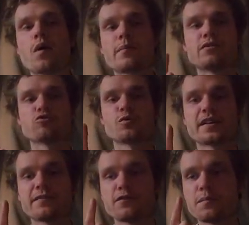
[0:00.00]
1 1
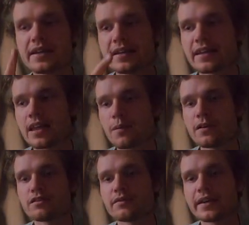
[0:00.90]
draw for me,
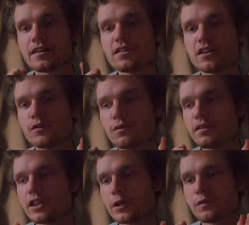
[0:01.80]
compared to a nil
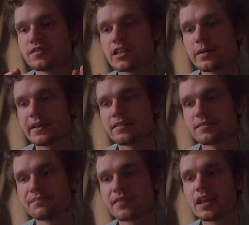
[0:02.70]
nil
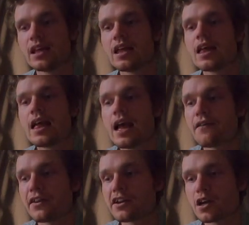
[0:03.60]
stalemate.
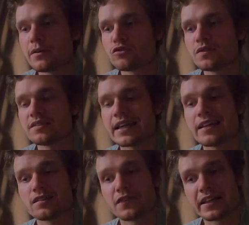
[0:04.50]
Atletico Madrid
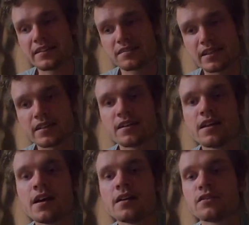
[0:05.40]
against Valencia,
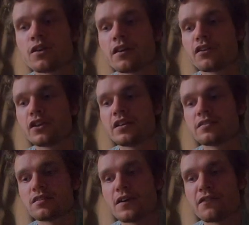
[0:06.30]

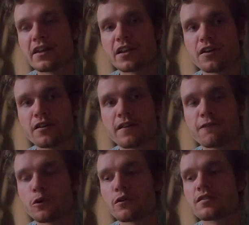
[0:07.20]
$1.36 for Atletico,
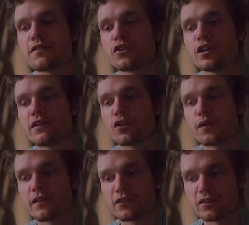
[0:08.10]

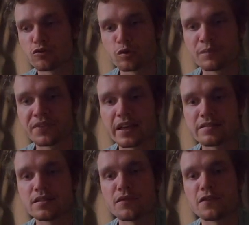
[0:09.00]
$4.33 for the draw,
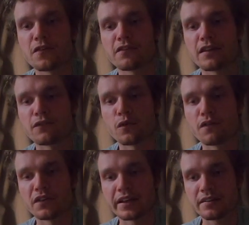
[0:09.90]
$7.50
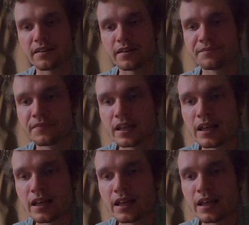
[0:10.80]
for Valencia.